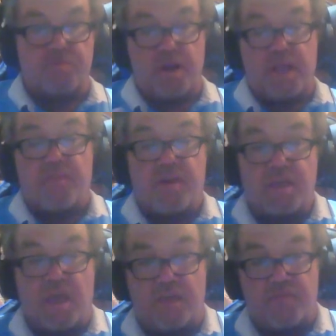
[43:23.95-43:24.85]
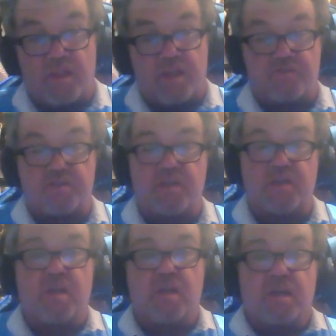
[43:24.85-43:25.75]
Mark-Anthony Kaye of
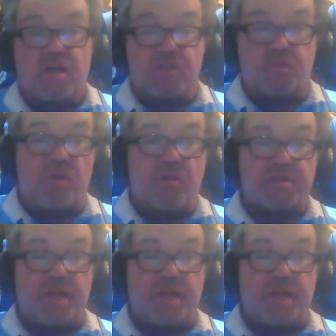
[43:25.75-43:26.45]
LAFC is one of those.